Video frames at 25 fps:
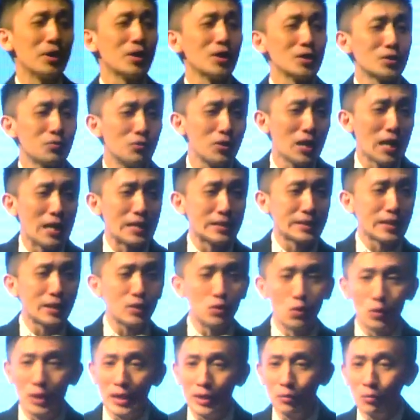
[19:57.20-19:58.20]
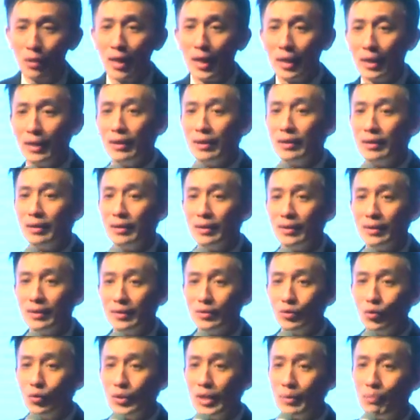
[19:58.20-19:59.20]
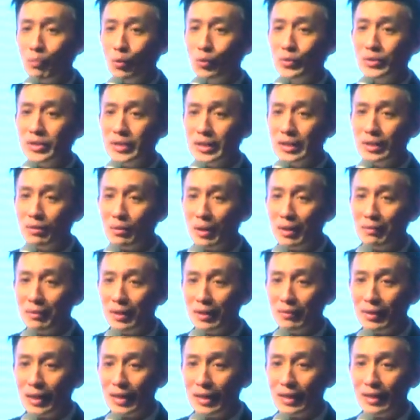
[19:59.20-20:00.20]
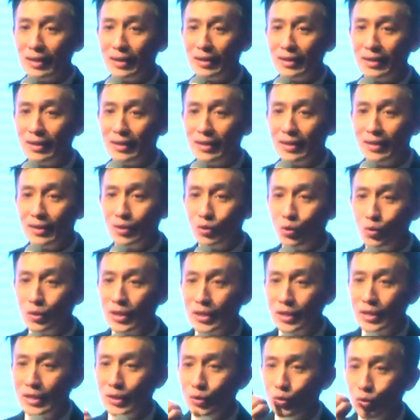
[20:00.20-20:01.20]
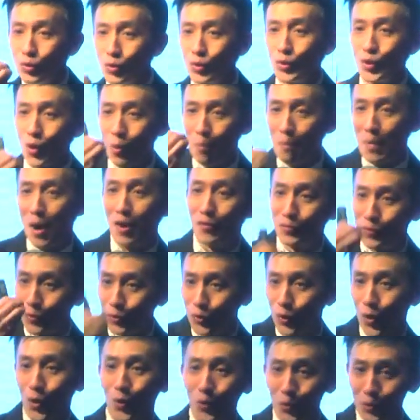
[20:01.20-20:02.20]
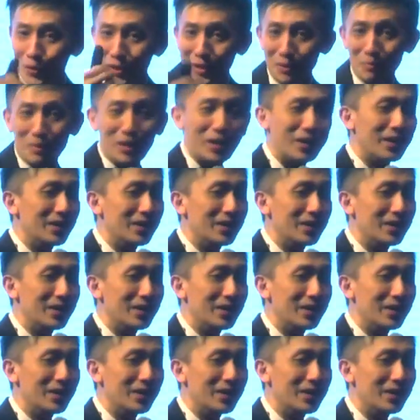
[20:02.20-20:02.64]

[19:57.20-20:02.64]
Because real estate, no need what? No need punji one, right? You only need to use your mouth to talk only,